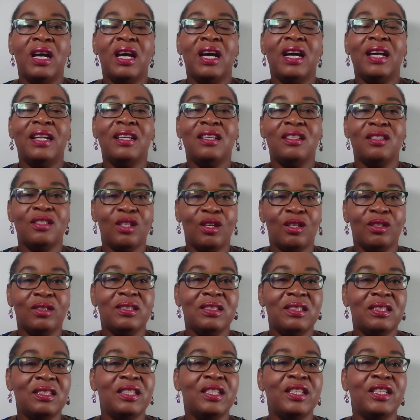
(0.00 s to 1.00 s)
and as long
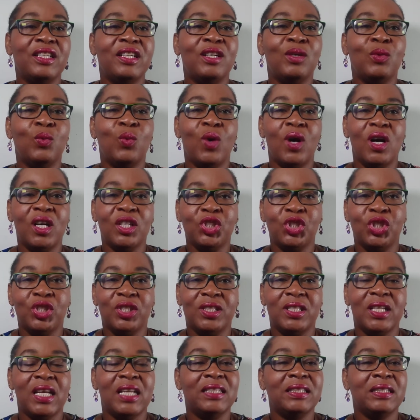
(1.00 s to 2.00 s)
as they're washed
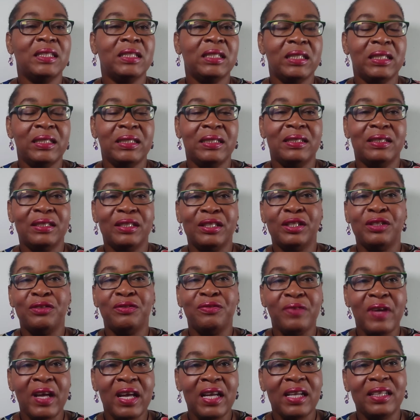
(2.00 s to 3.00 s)
and clean, they're
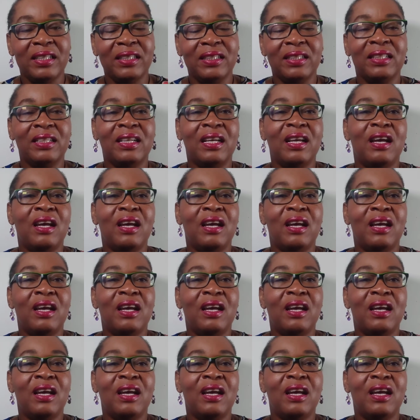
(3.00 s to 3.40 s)
fine.